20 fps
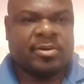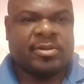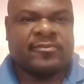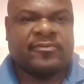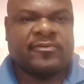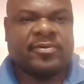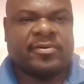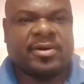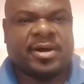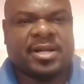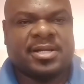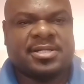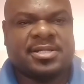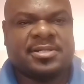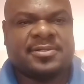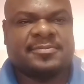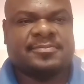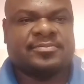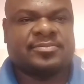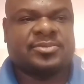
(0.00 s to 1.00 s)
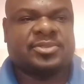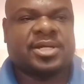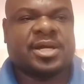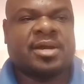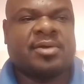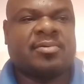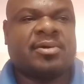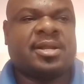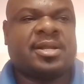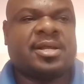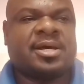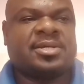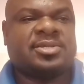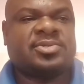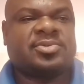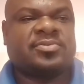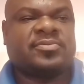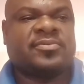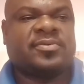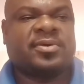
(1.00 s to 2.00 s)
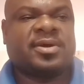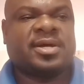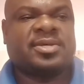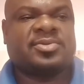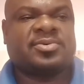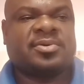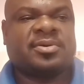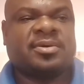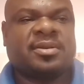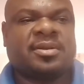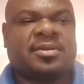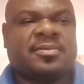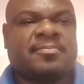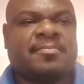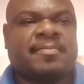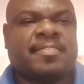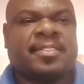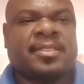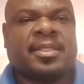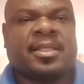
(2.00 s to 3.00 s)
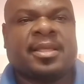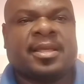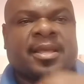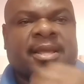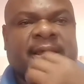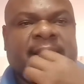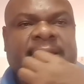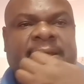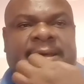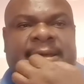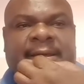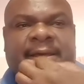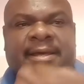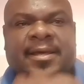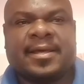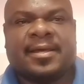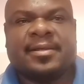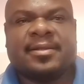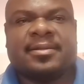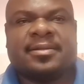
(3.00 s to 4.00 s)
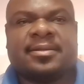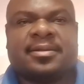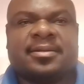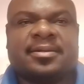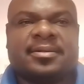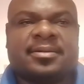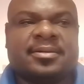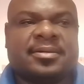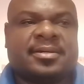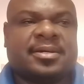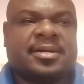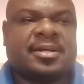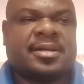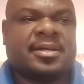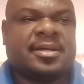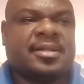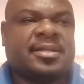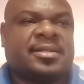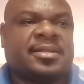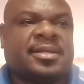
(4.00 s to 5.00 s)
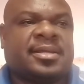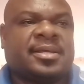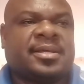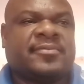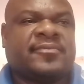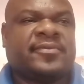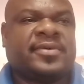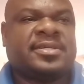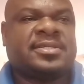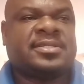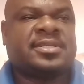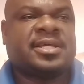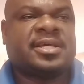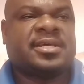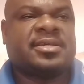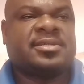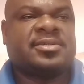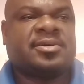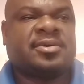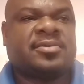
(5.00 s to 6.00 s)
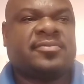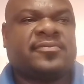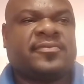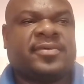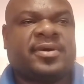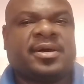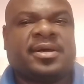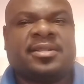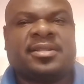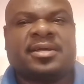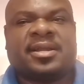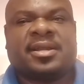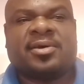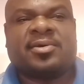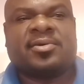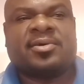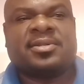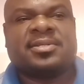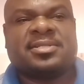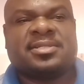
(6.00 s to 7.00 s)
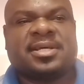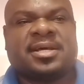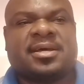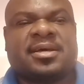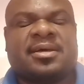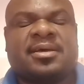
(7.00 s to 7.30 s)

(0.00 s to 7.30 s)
forward, I want us to focus on the first stage of the records